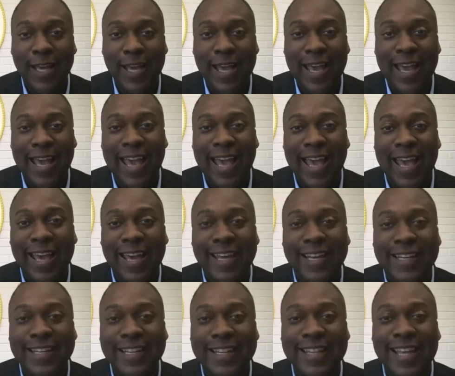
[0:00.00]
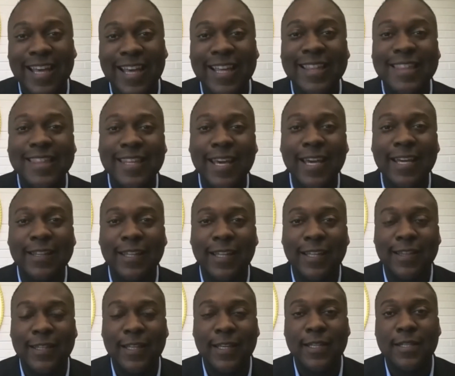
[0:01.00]
and they think
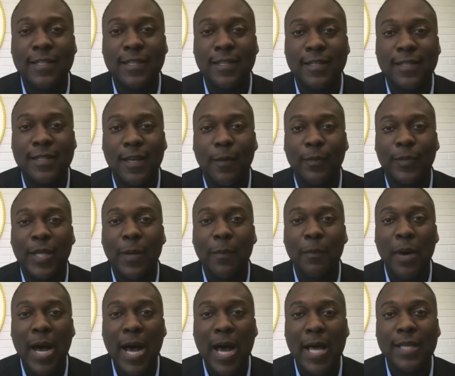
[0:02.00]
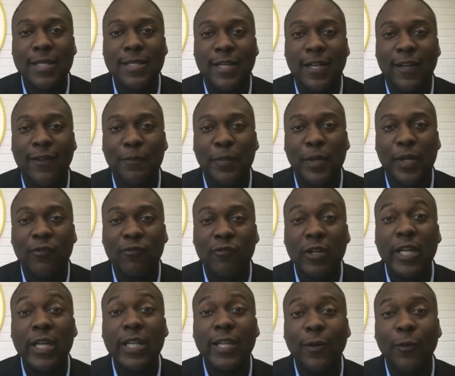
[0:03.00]
that this is something positive, but
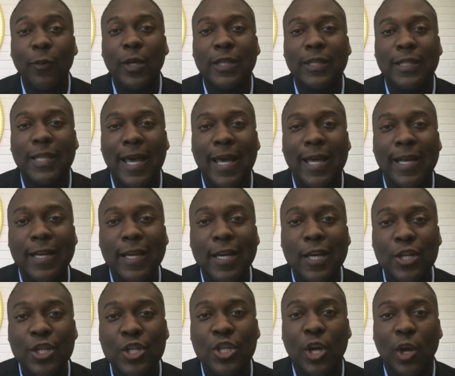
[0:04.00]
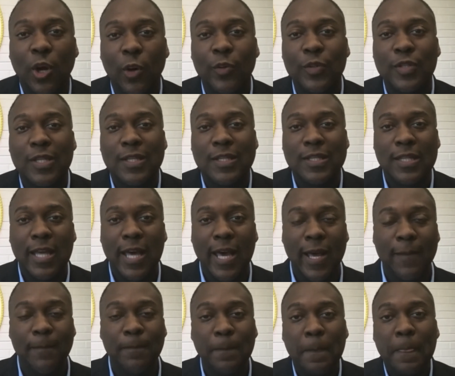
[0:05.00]
really what that shows is
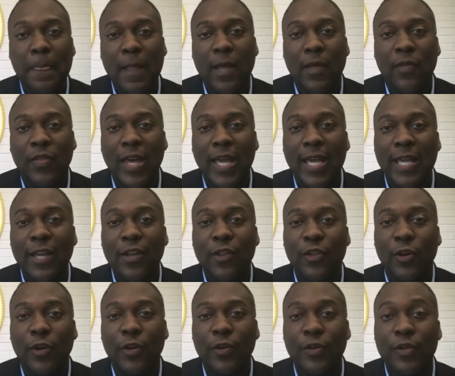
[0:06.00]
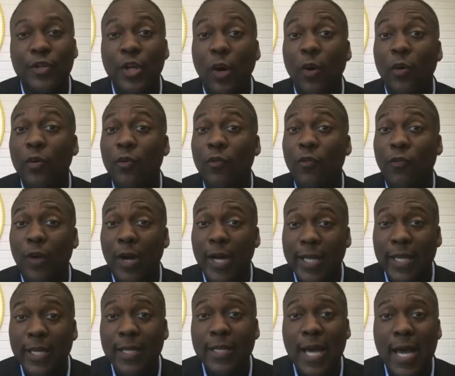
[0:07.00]
that they either don't
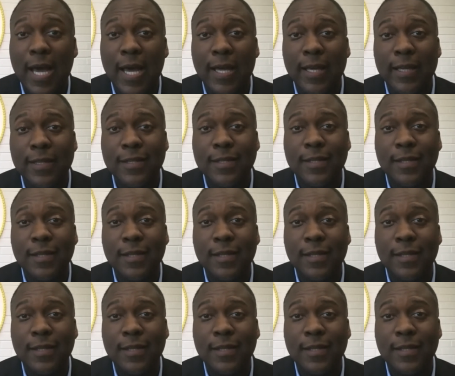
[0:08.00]
recognize